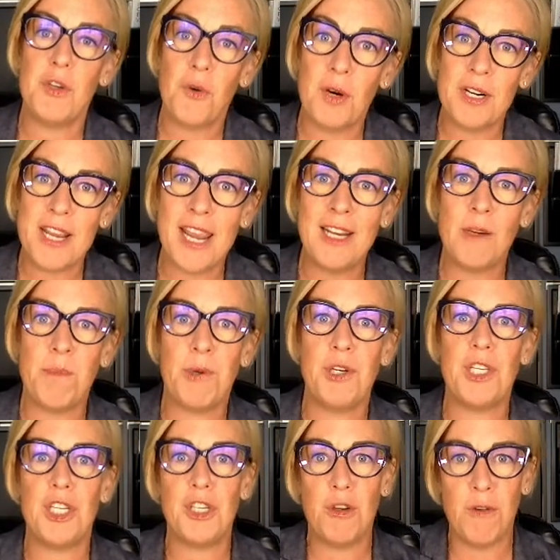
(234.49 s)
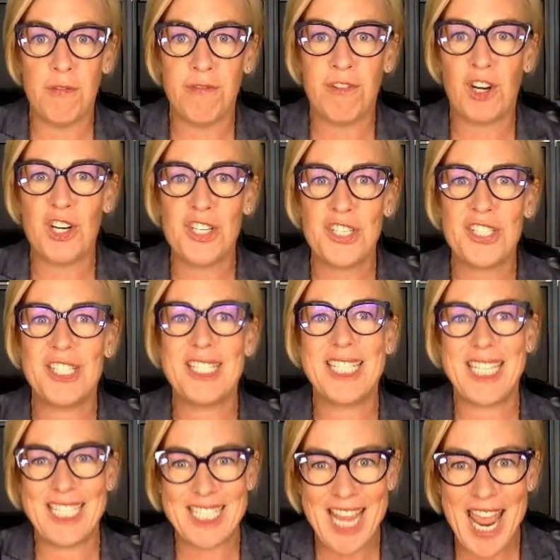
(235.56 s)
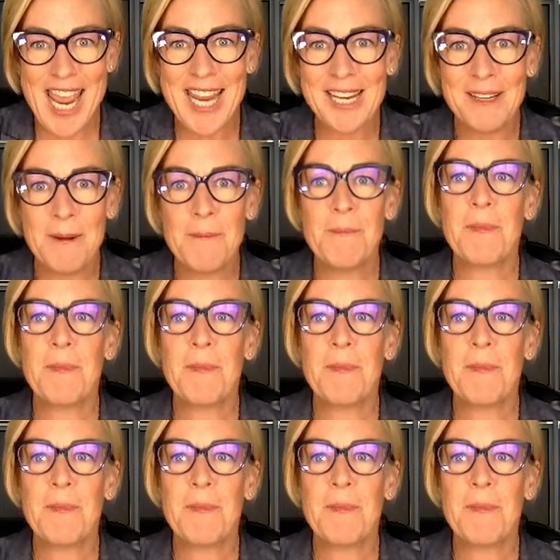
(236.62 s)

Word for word: your day to put you first today